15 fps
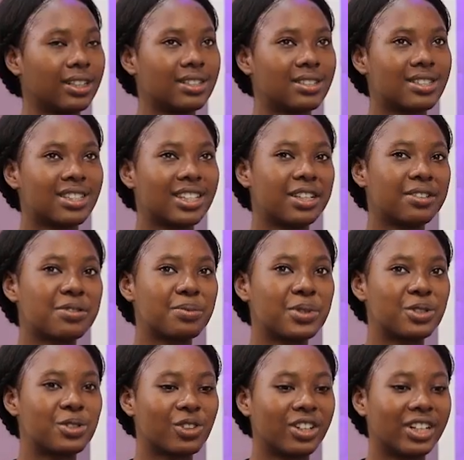It gives
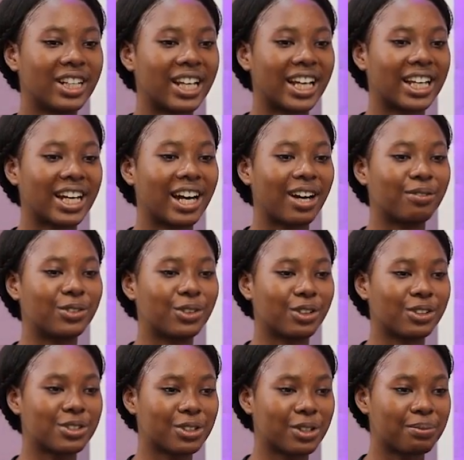me joy. Like, I've
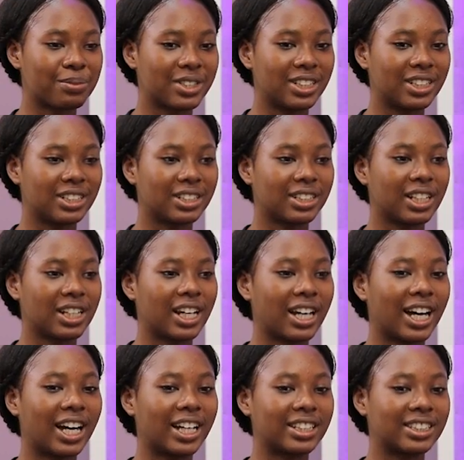done something
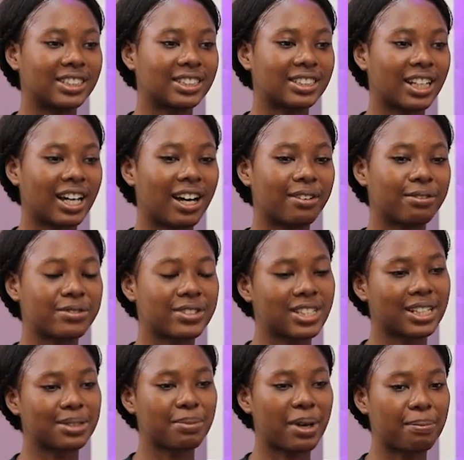and I've
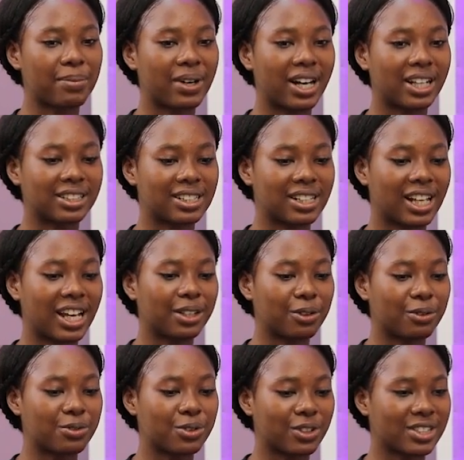set my path, line
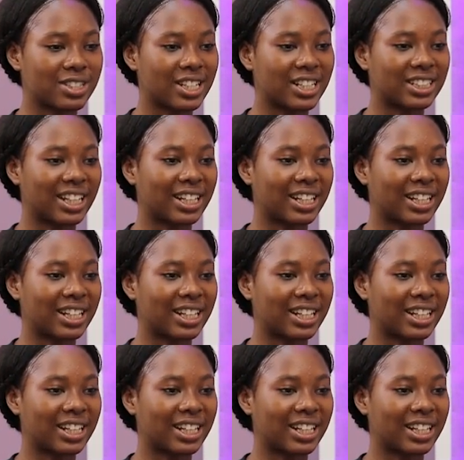of success.